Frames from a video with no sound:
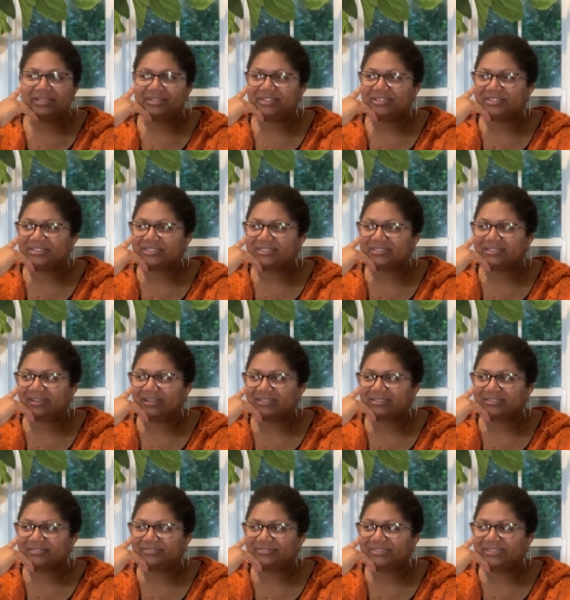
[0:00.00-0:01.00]
and you just
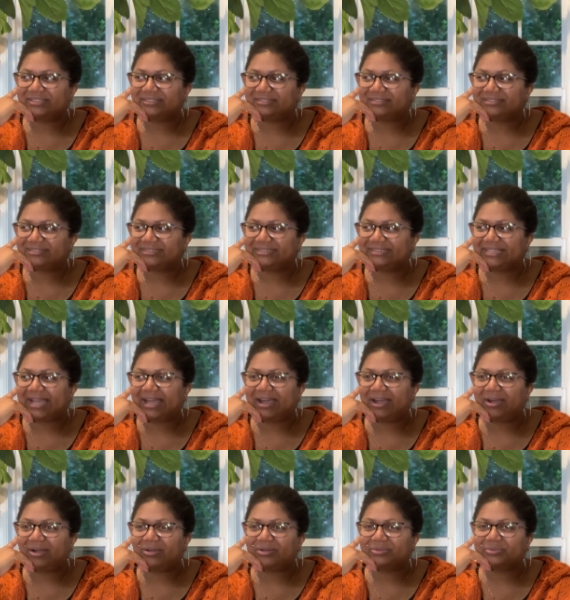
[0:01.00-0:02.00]
start to feel
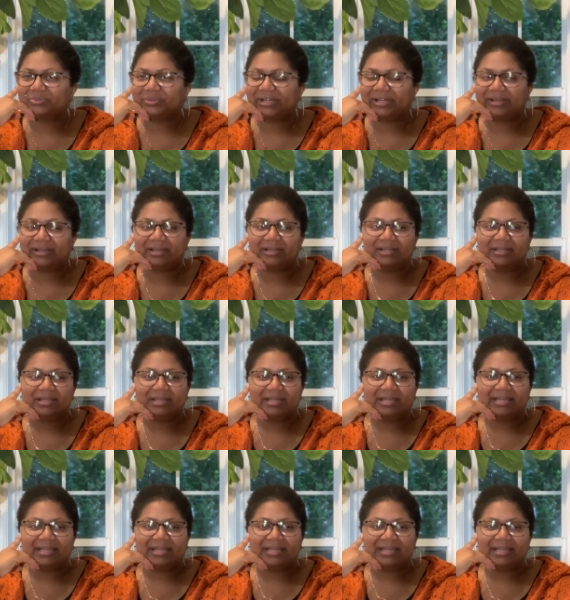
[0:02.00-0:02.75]
down where